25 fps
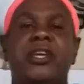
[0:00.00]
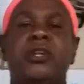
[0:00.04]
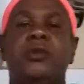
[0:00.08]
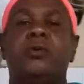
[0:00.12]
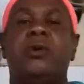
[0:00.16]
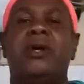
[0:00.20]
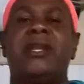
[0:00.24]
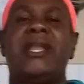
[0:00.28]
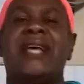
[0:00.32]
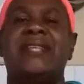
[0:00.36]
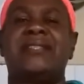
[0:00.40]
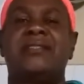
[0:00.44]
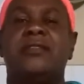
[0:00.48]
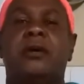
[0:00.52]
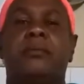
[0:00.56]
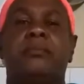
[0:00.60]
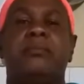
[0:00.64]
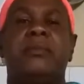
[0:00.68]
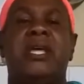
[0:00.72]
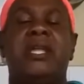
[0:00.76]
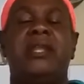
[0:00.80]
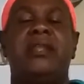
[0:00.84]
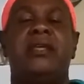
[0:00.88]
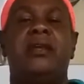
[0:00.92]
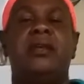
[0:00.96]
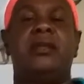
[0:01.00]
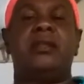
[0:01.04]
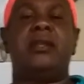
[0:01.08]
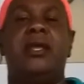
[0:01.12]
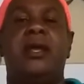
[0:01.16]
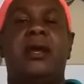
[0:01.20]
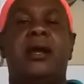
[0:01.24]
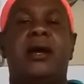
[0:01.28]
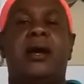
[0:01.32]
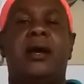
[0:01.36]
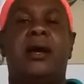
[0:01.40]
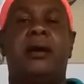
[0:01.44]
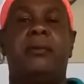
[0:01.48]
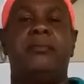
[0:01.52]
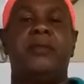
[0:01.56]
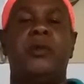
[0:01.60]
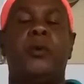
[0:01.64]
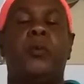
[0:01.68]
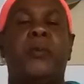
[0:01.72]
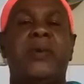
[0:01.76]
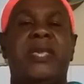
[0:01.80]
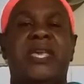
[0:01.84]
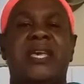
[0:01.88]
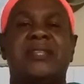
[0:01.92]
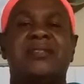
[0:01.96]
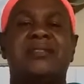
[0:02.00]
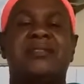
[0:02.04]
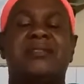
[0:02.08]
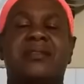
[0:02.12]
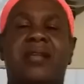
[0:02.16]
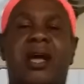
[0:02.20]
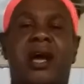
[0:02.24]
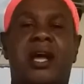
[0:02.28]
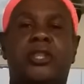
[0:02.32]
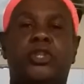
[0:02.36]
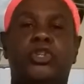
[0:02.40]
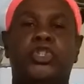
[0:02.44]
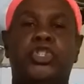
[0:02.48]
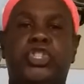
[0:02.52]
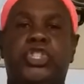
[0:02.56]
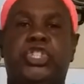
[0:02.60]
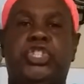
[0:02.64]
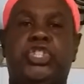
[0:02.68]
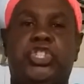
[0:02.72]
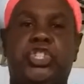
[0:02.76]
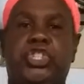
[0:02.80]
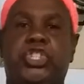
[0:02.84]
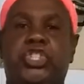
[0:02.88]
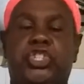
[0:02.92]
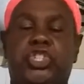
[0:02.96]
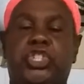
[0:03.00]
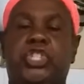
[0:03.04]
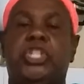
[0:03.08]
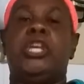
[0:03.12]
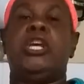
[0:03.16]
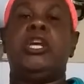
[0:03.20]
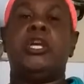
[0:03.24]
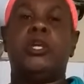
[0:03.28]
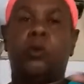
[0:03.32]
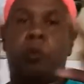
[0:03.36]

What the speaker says: You know that's something that the weight start to